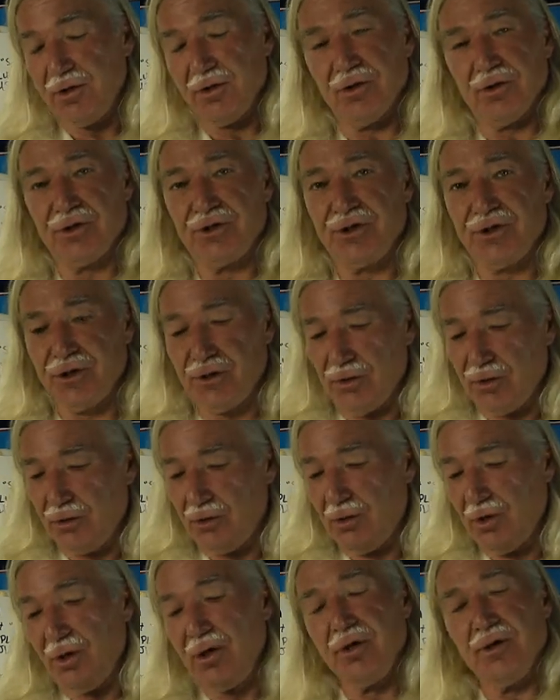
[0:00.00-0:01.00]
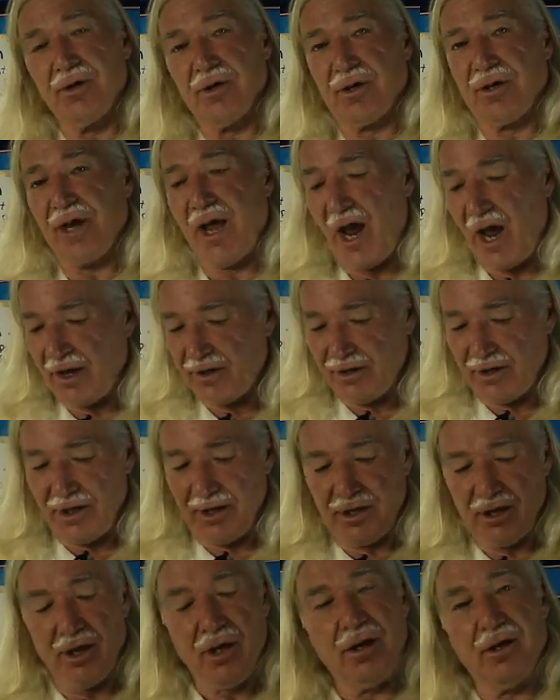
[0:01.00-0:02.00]
you're Jew, you're
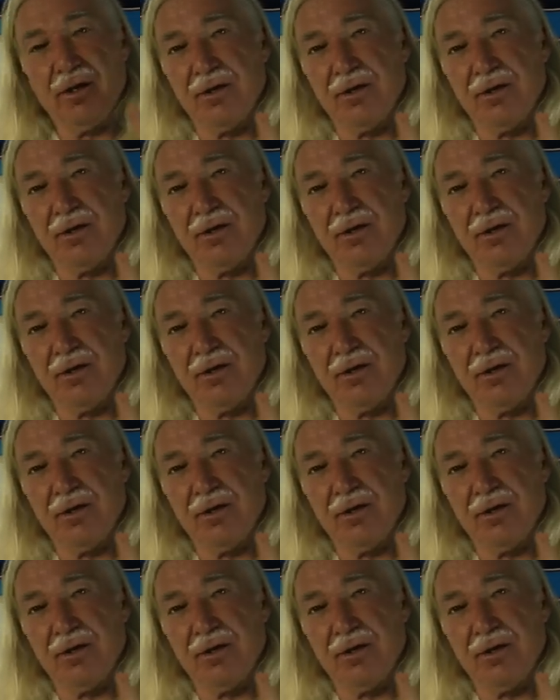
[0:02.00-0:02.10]
Catholic,